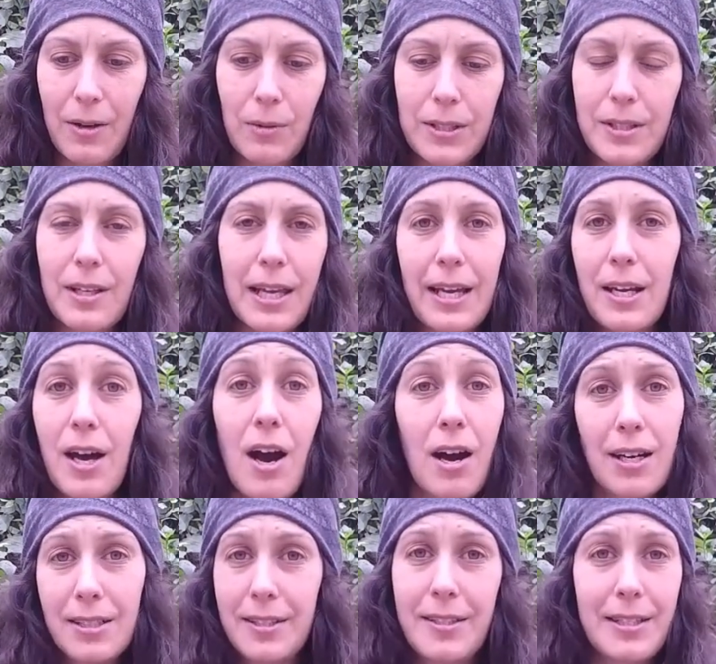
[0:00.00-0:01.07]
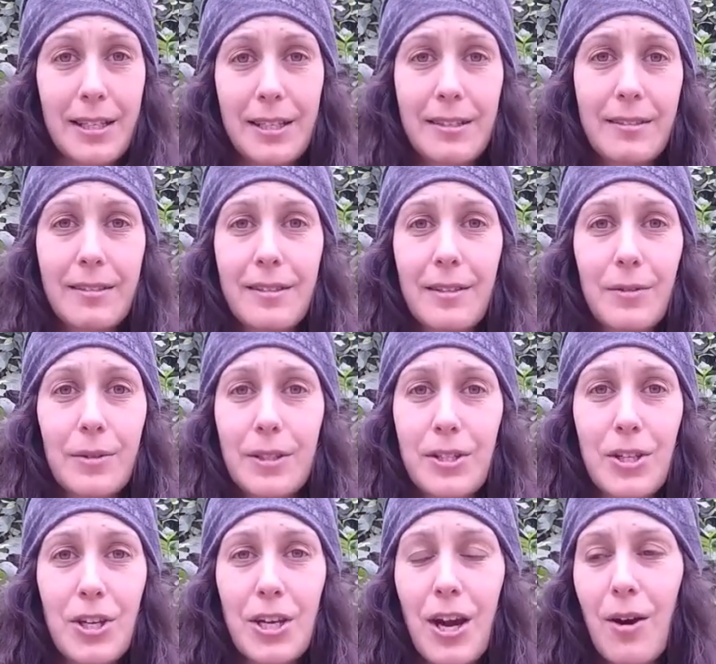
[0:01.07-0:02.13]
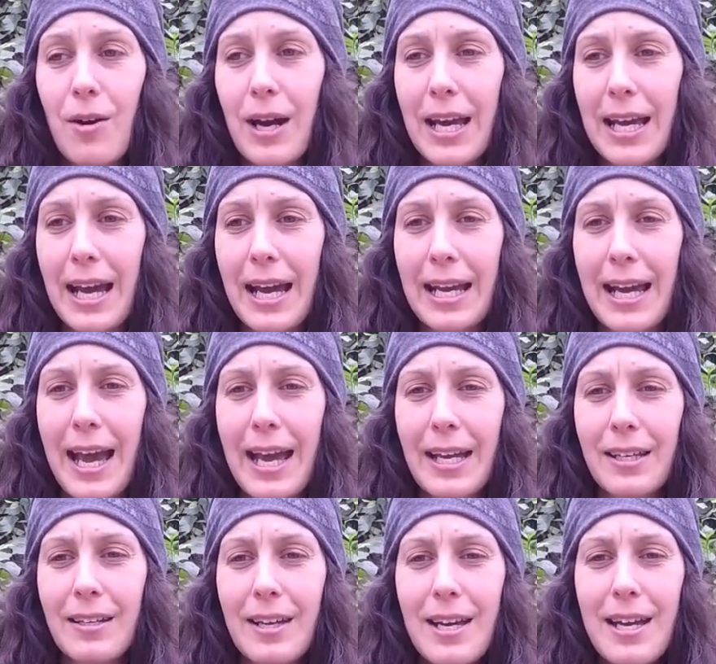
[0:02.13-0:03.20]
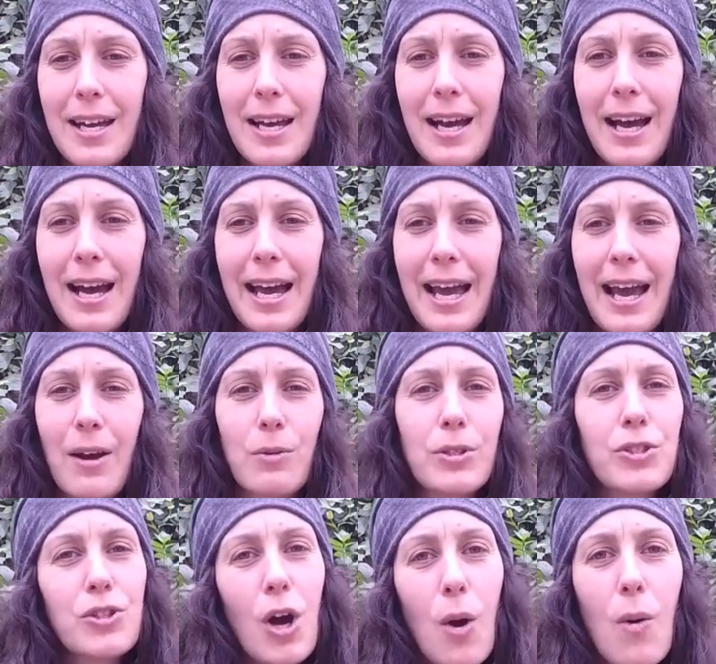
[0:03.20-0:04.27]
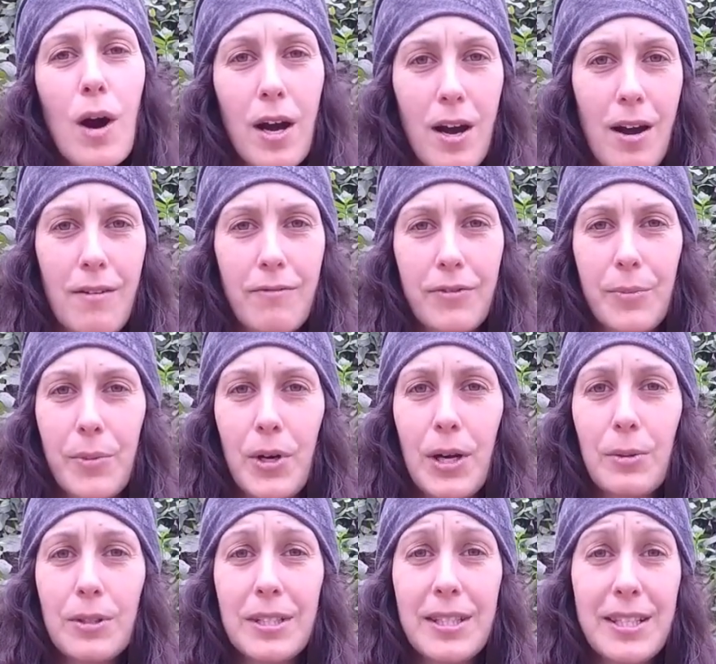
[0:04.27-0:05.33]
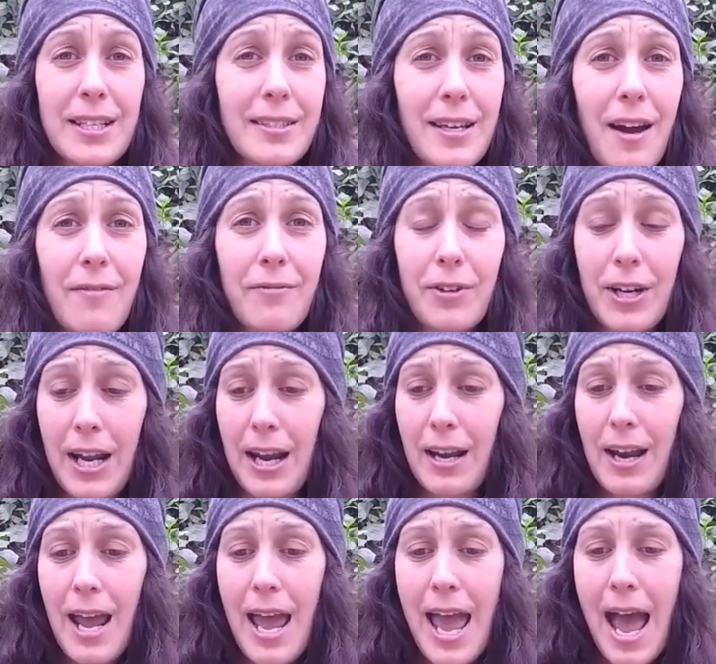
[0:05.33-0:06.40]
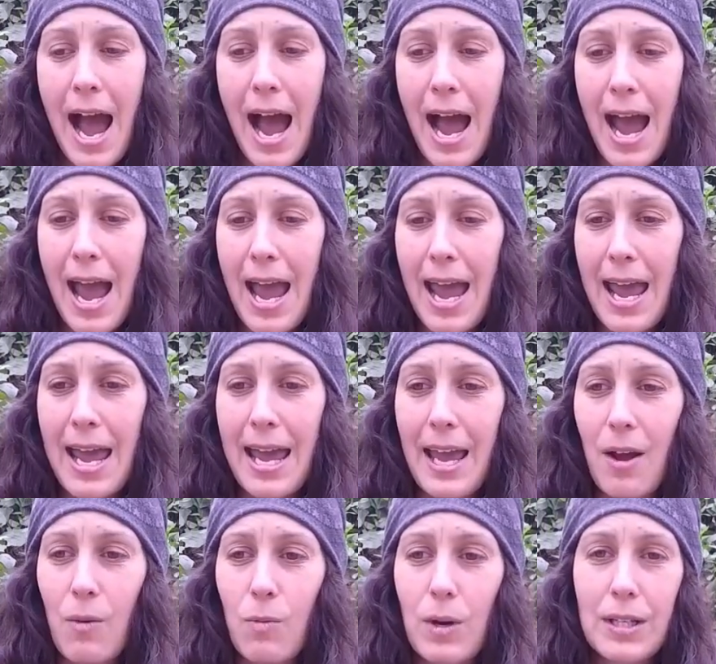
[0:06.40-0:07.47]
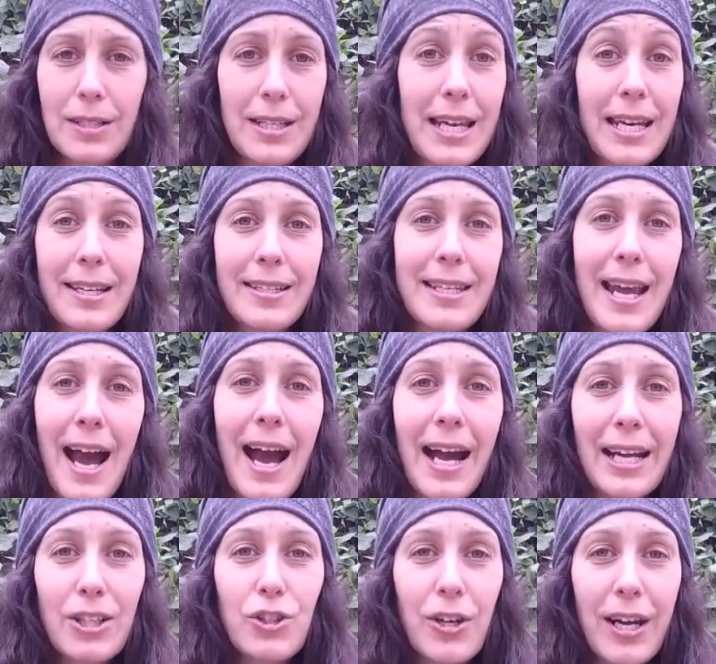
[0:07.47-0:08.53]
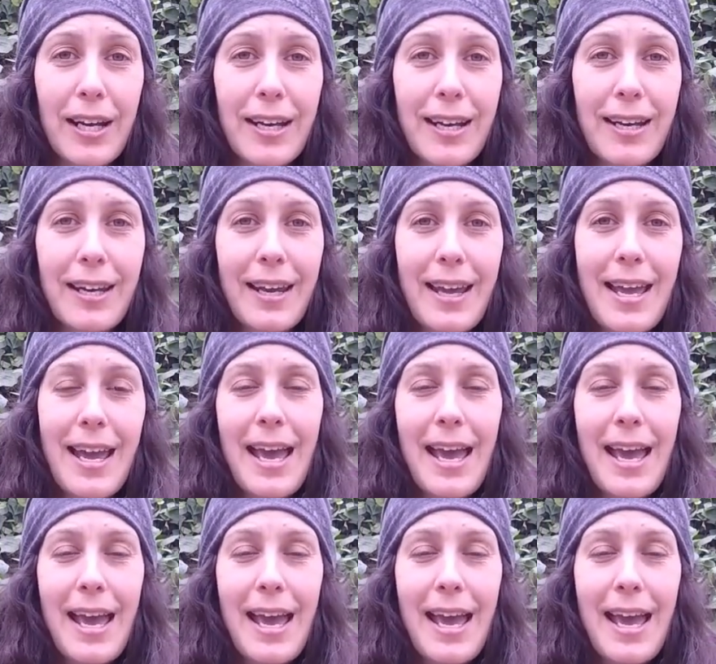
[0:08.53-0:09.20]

It was like constant. It was, you know, I was so uncomfortable. I was discomforting. I was getting dehydrated.